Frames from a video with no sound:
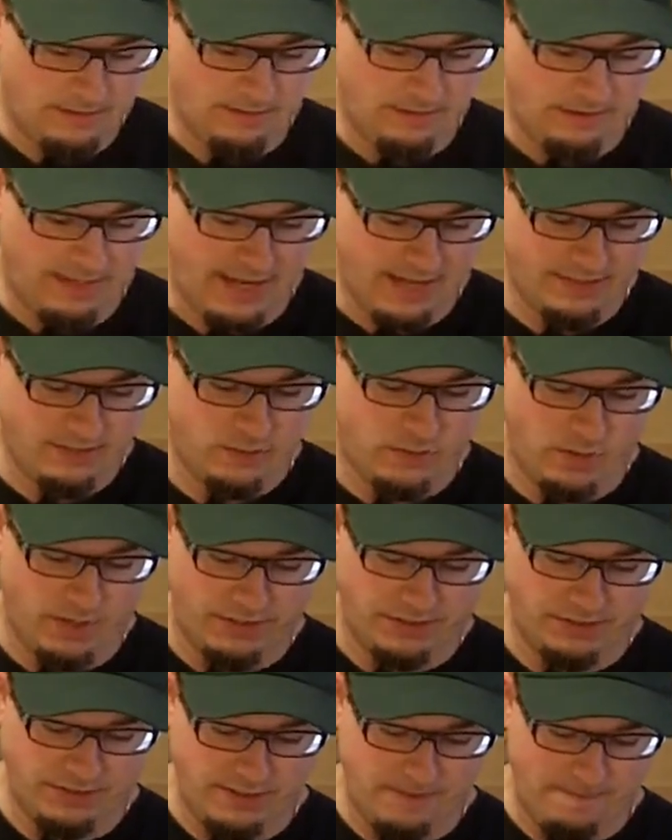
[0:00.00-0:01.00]
the last
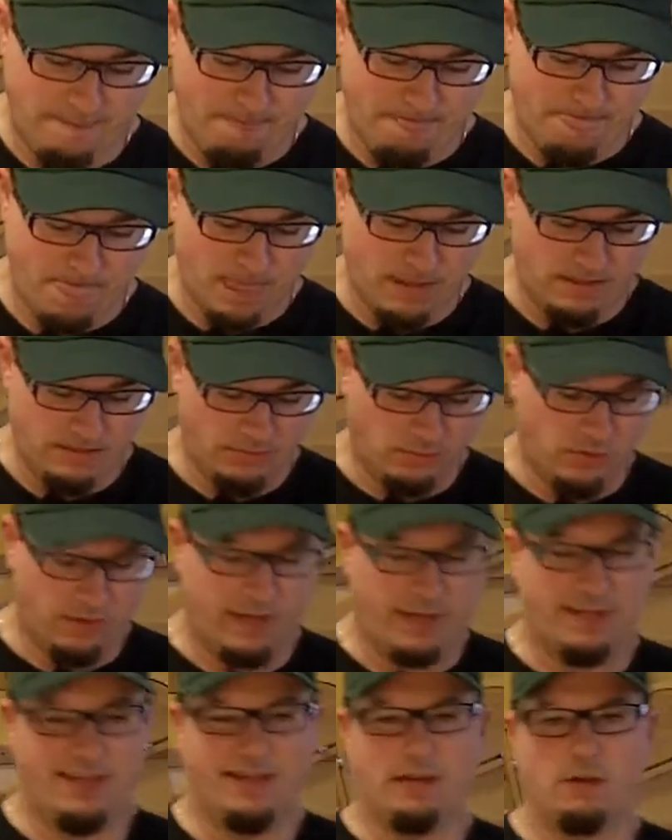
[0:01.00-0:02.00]
question is
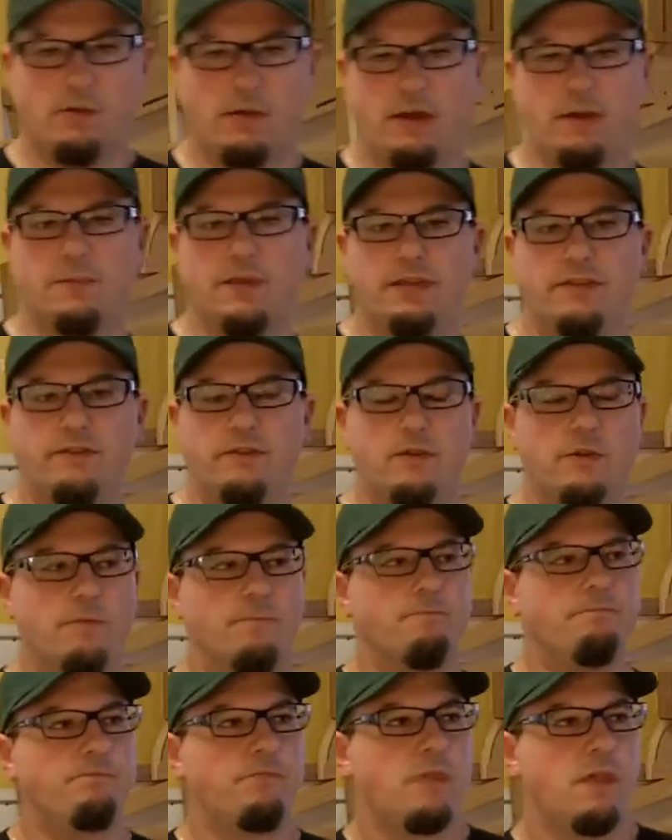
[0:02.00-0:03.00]
one I get quite a bit
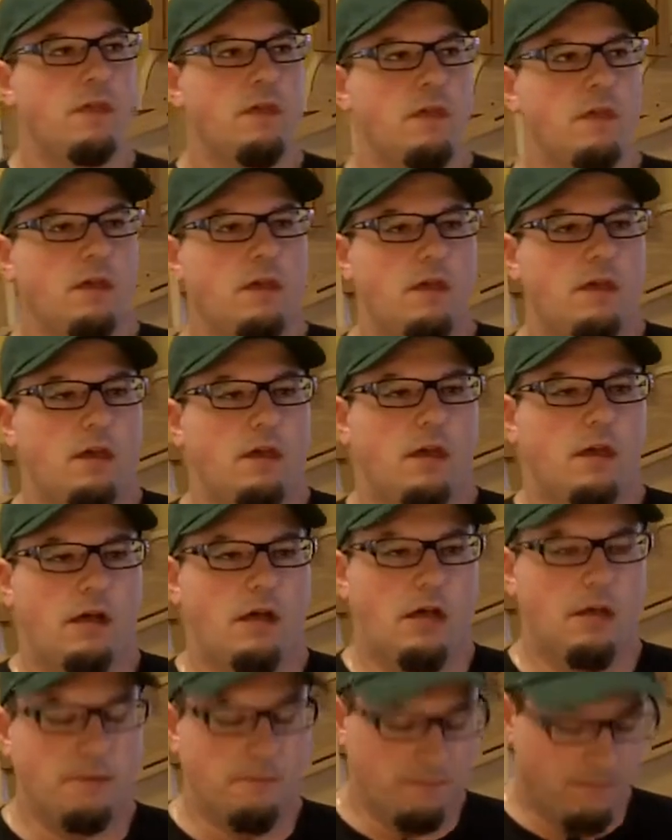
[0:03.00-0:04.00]
too,
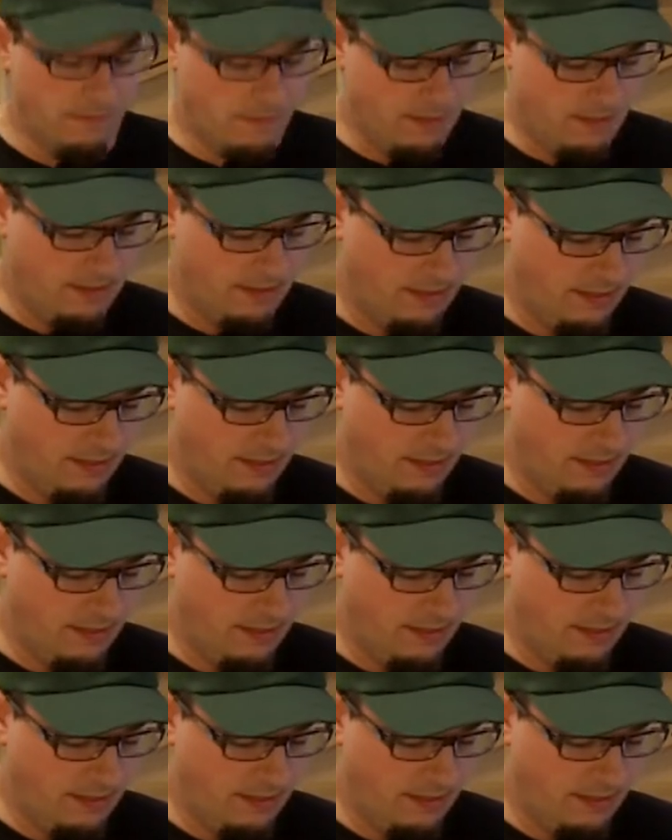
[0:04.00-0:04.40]
and